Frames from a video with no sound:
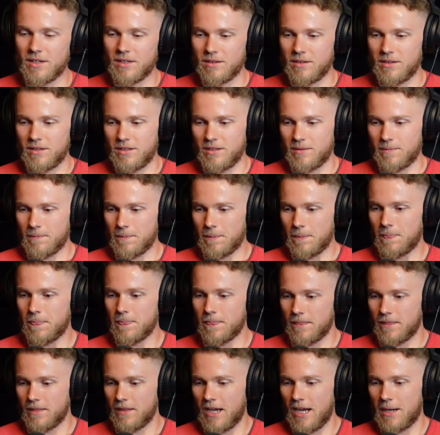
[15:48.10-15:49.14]
the
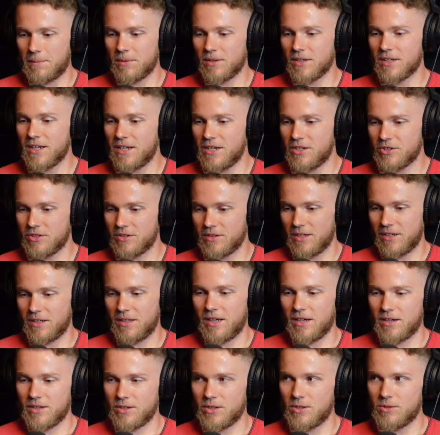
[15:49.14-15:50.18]
application that a
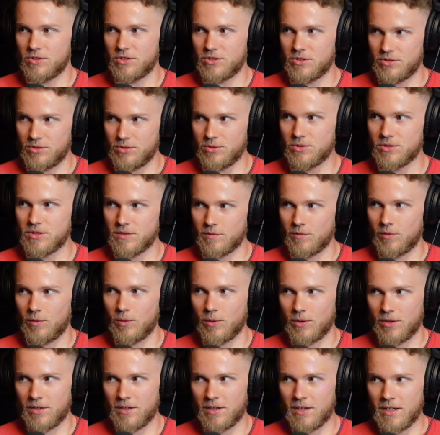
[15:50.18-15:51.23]
lot of coaches use it
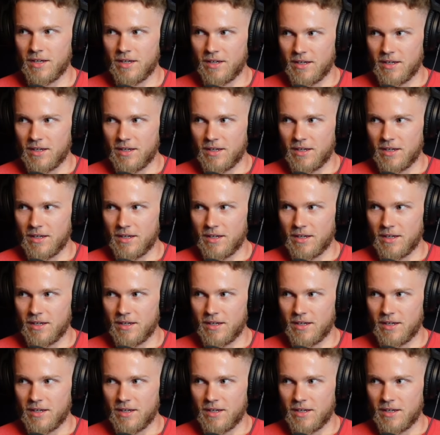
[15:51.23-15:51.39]
for.